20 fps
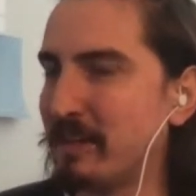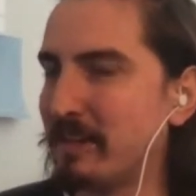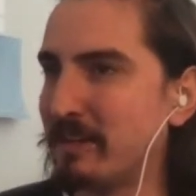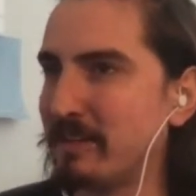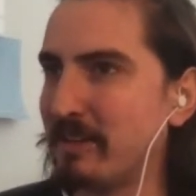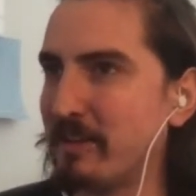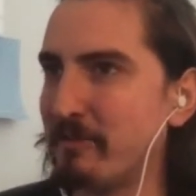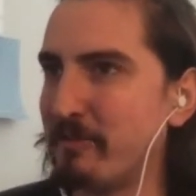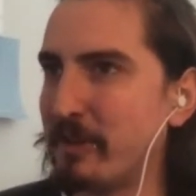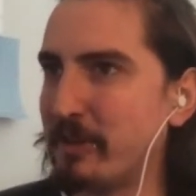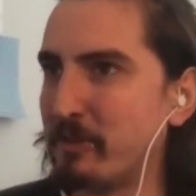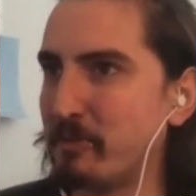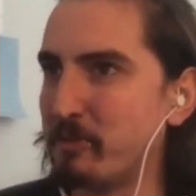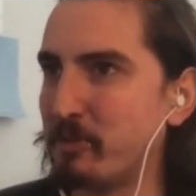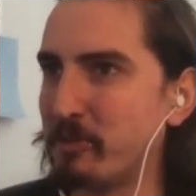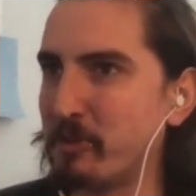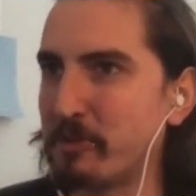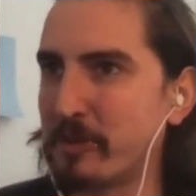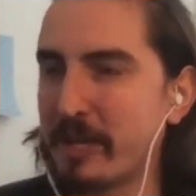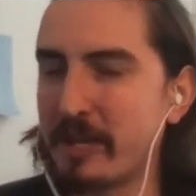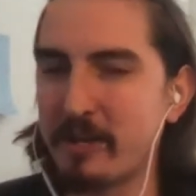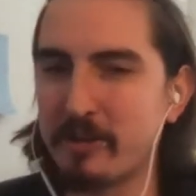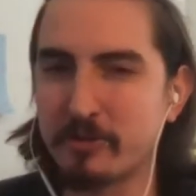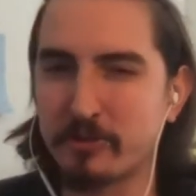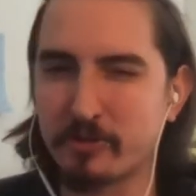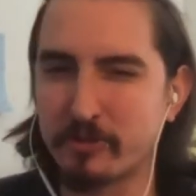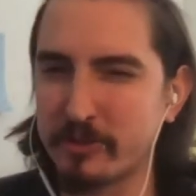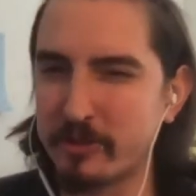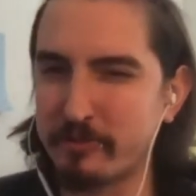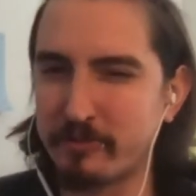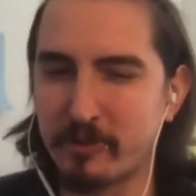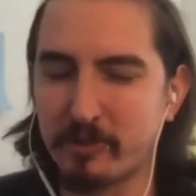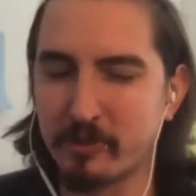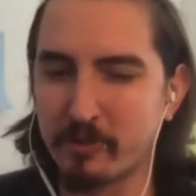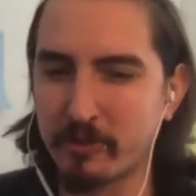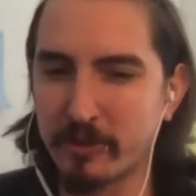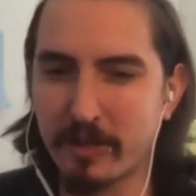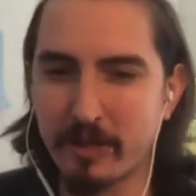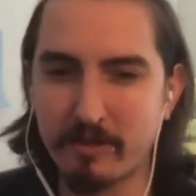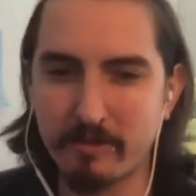available locales or default
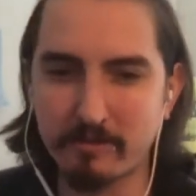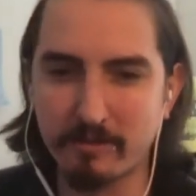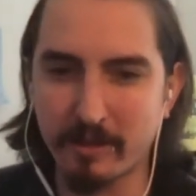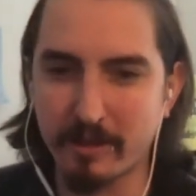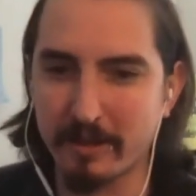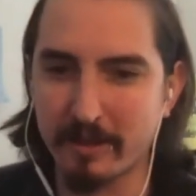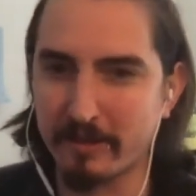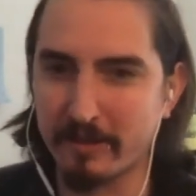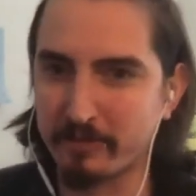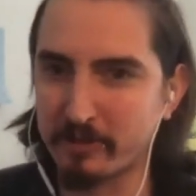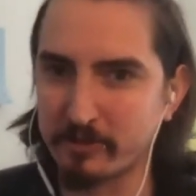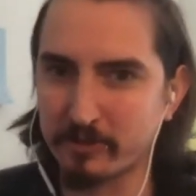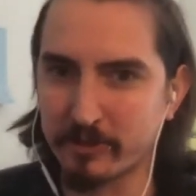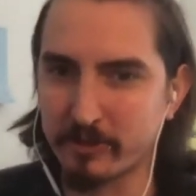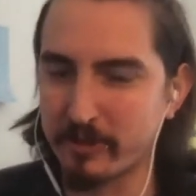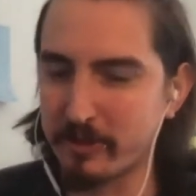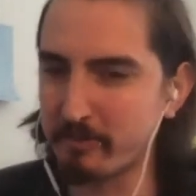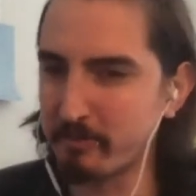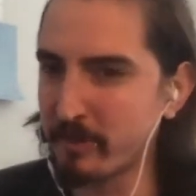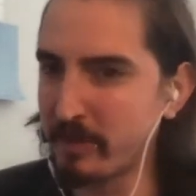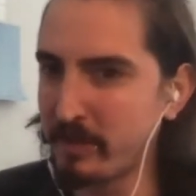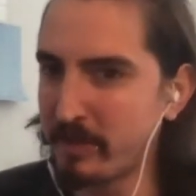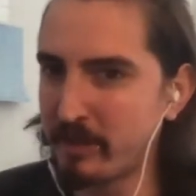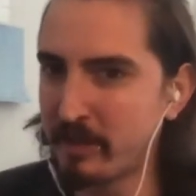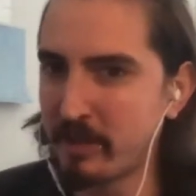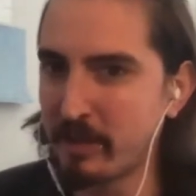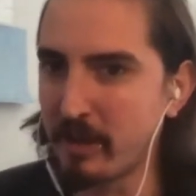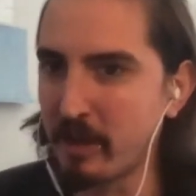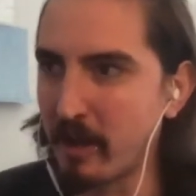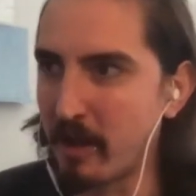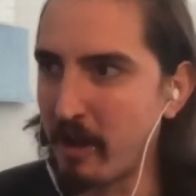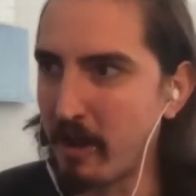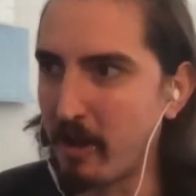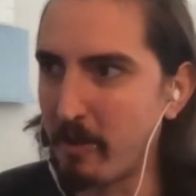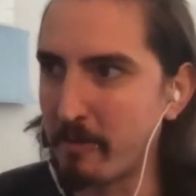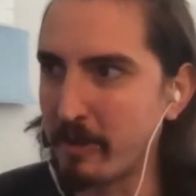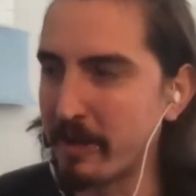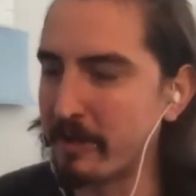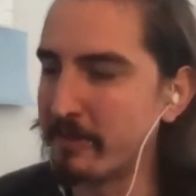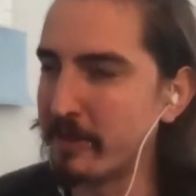locale. I'd have to look it up.
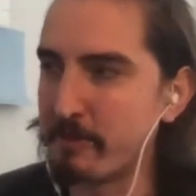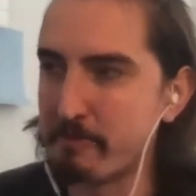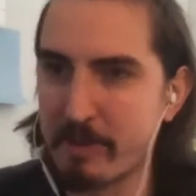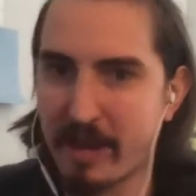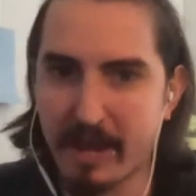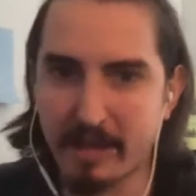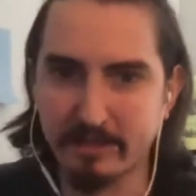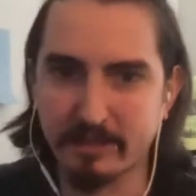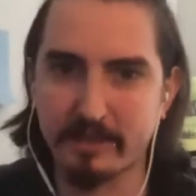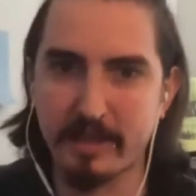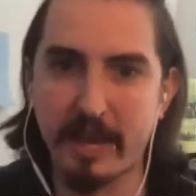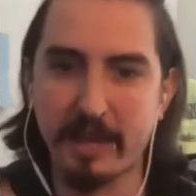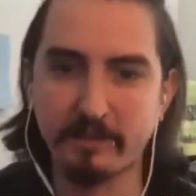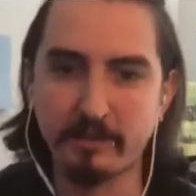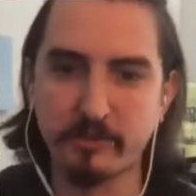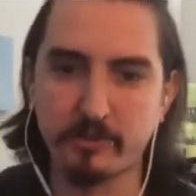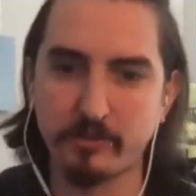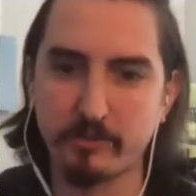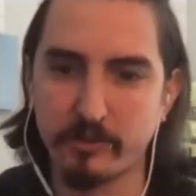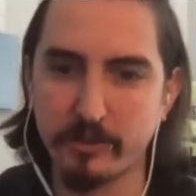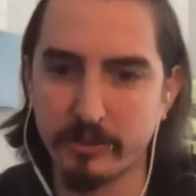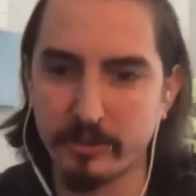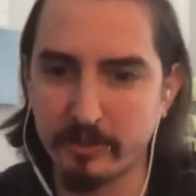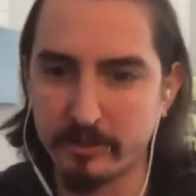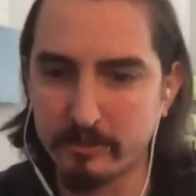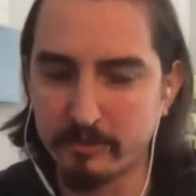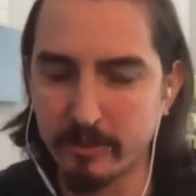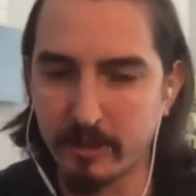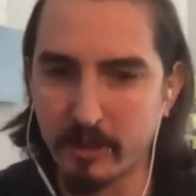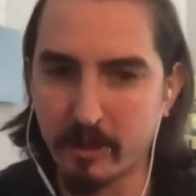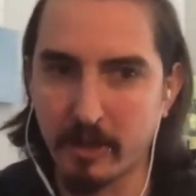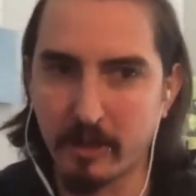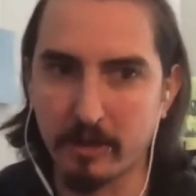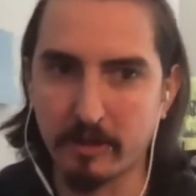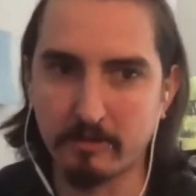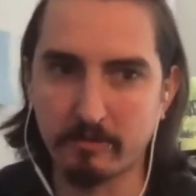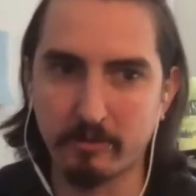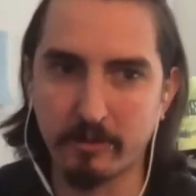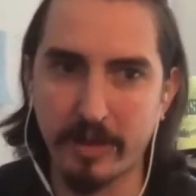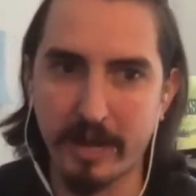And then pass that to the
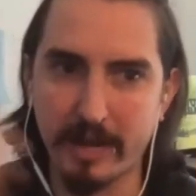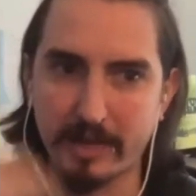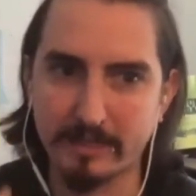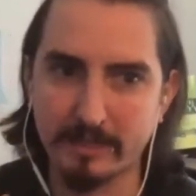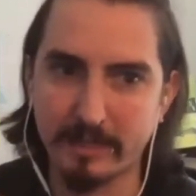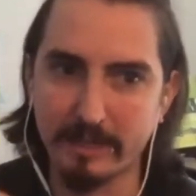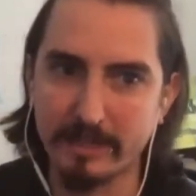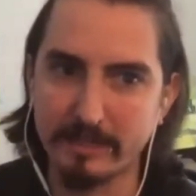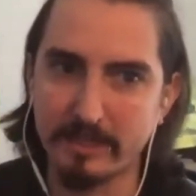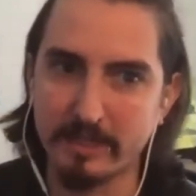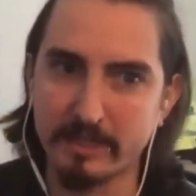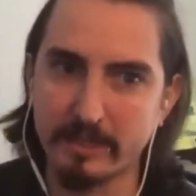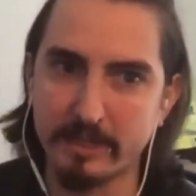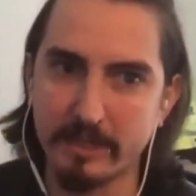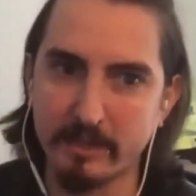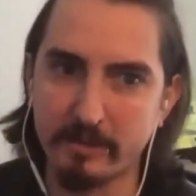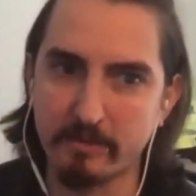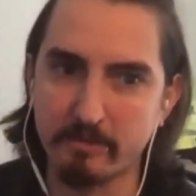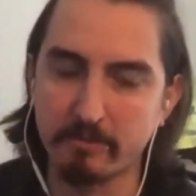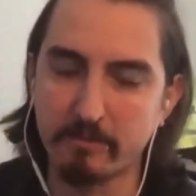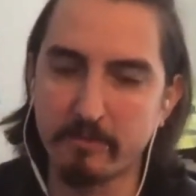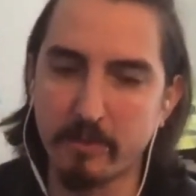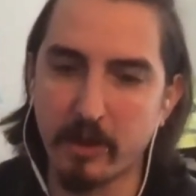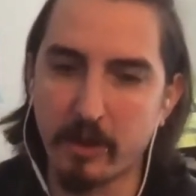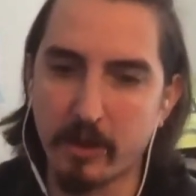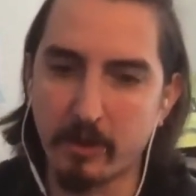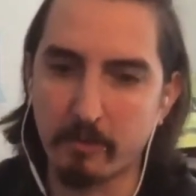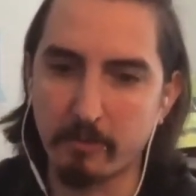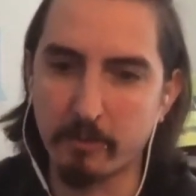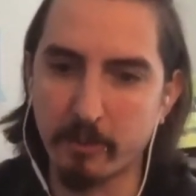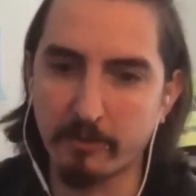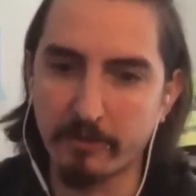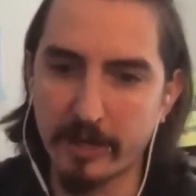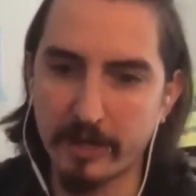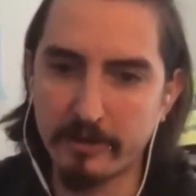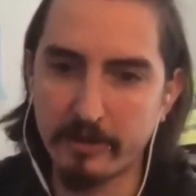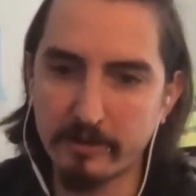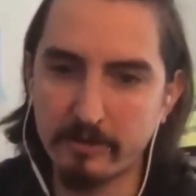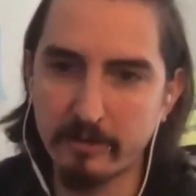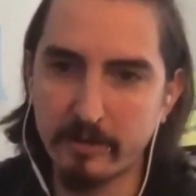React I18N
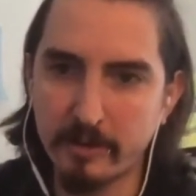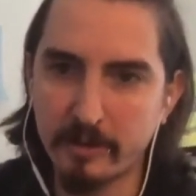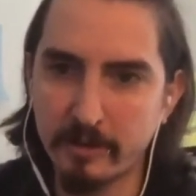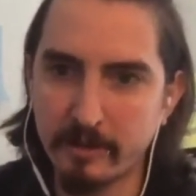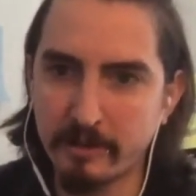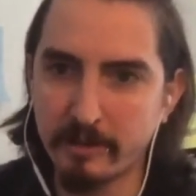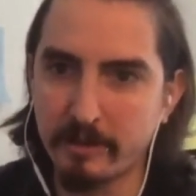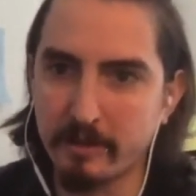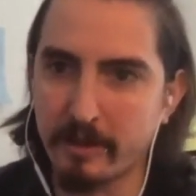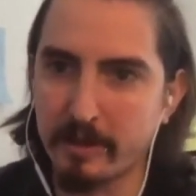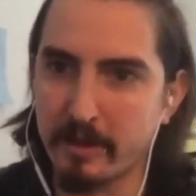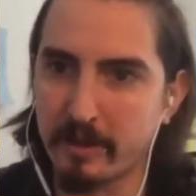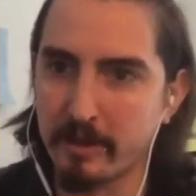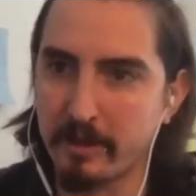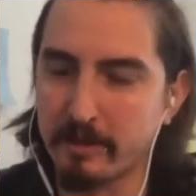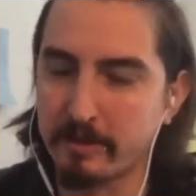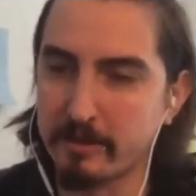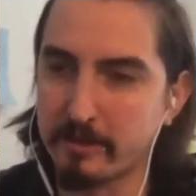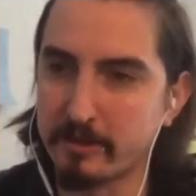provider, and